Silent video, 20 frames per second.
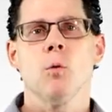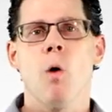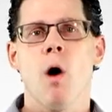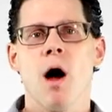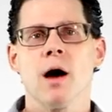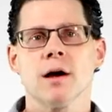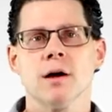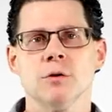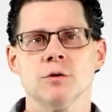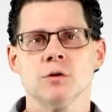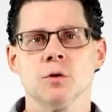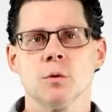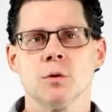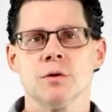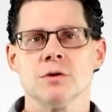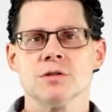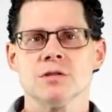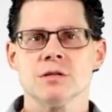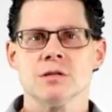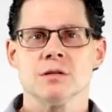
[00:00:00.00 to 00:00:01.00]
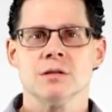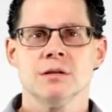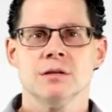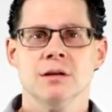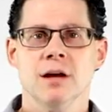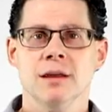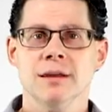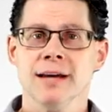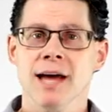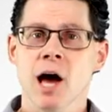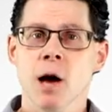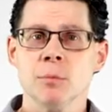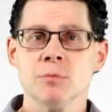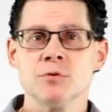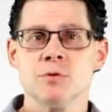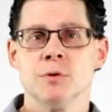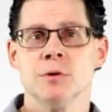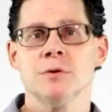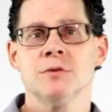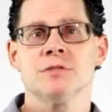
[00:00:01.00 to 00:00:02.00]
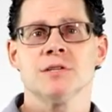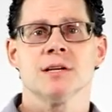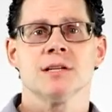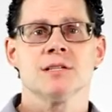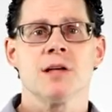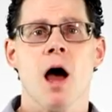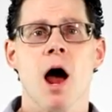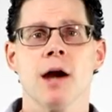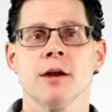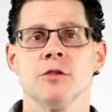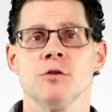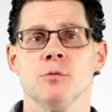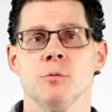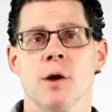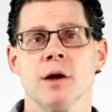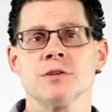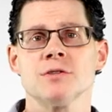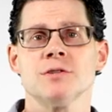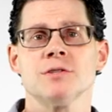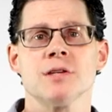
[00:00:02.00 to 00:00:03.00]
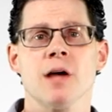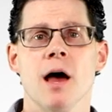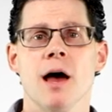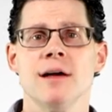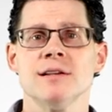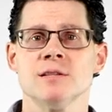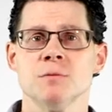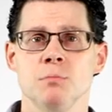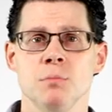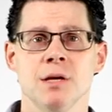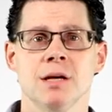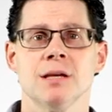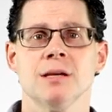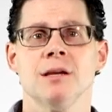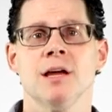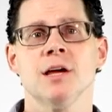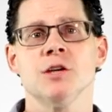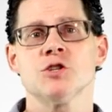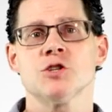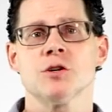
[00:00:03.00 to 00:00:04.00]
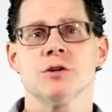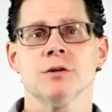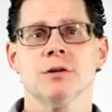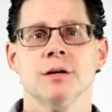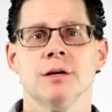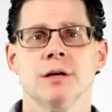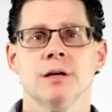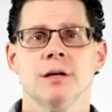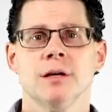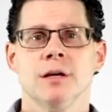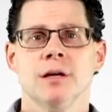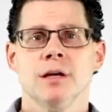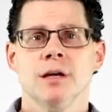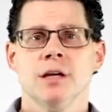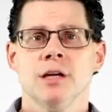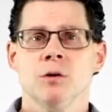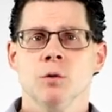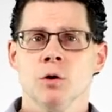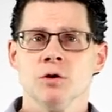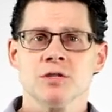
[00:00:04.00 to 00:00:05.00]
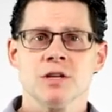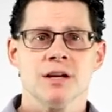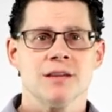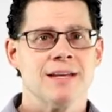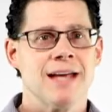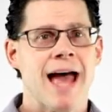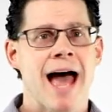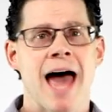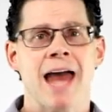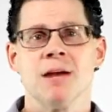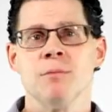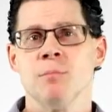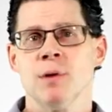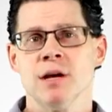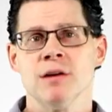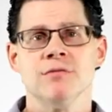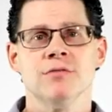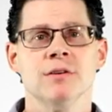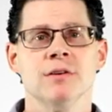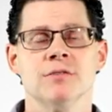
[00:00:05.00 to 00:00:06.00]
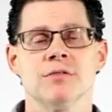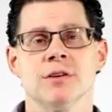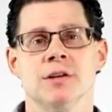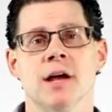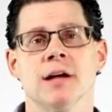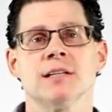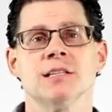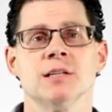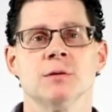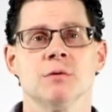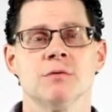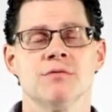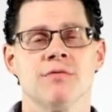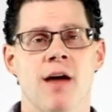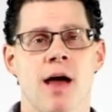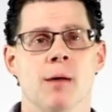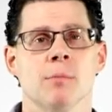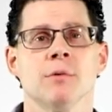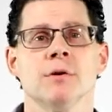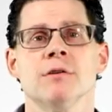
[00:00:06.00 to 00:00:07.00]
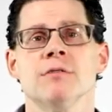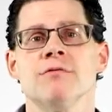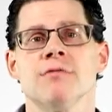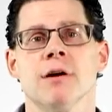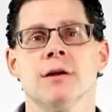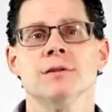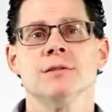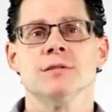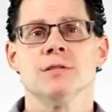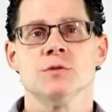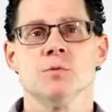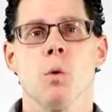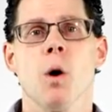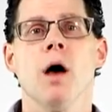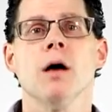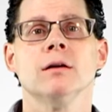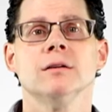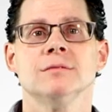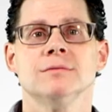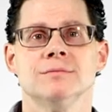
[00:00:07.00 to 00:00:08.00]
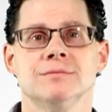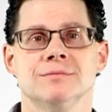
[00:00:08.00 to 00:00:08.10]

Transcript: walk outdoors not only helps reduce anxiety through exercise and being in nature, You'll also get the added benefit of connecting with family or friends as well.